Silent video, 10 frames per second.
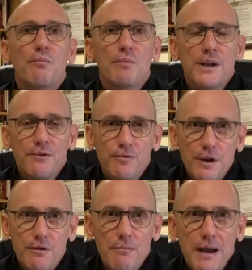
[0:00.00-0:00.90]
But if
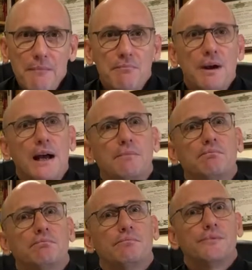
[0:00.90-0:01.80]
we remember
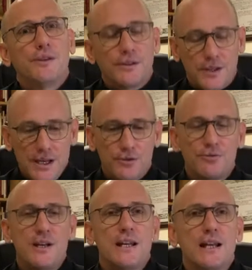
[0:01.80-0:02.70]
that these
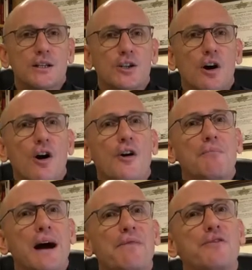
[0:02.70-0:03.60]
readings are
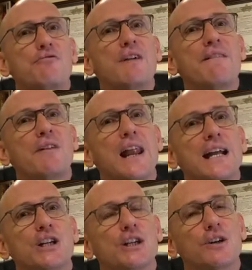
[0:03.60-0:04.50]
about the
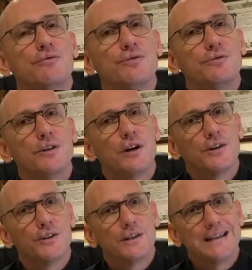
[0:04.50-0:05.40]
revelation of who
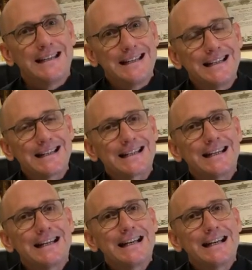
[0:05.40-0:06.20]
God is,